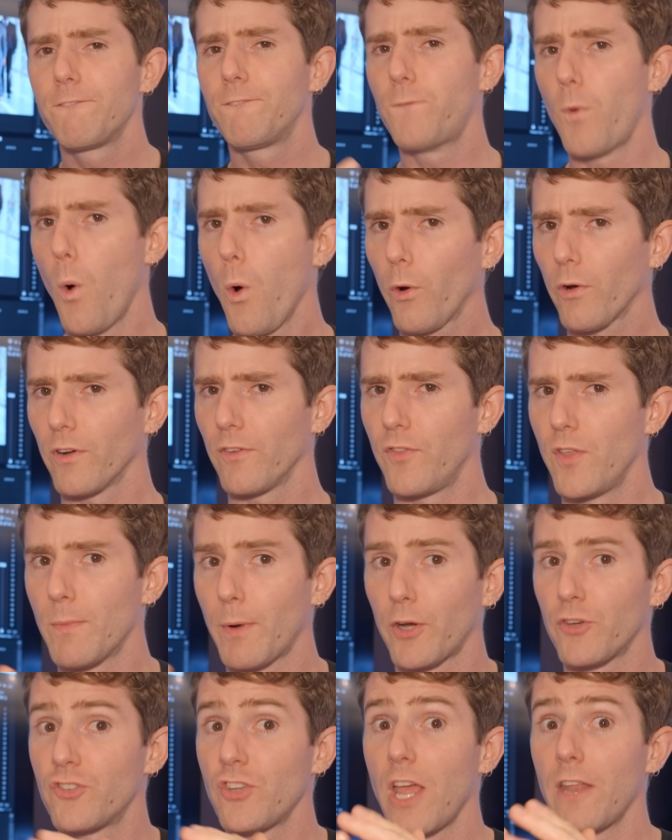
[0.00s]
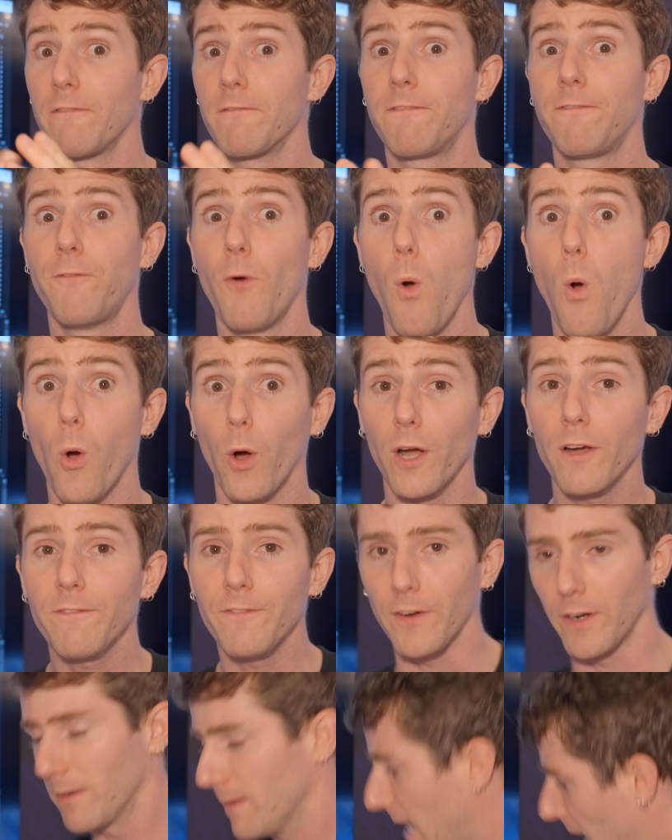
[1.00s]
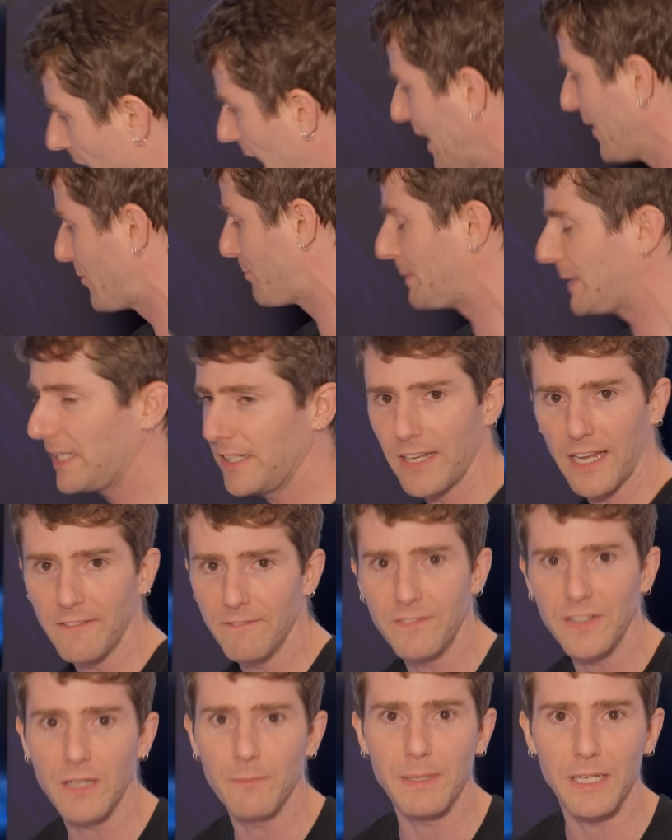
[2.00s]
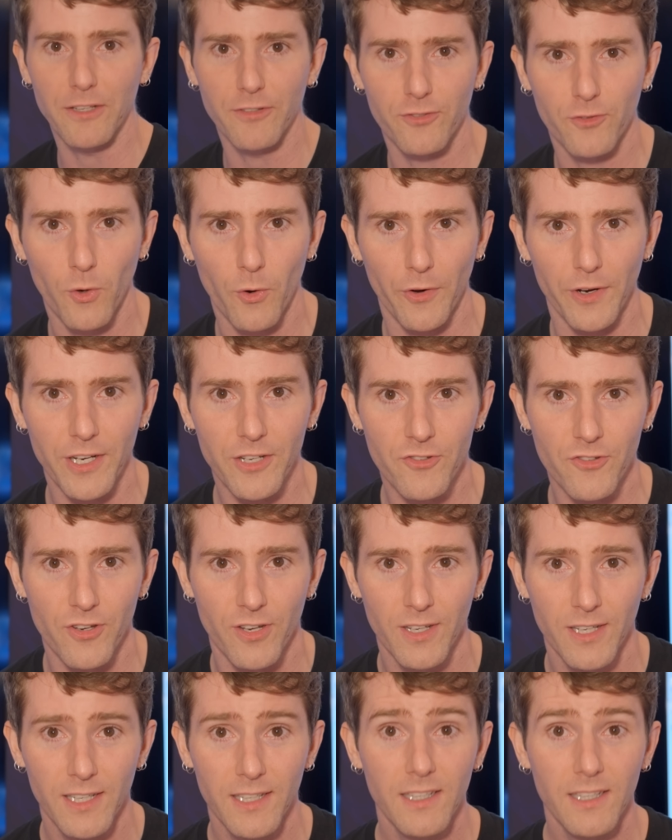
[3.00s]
Four of them are Gen four for high-speed NVMe storage,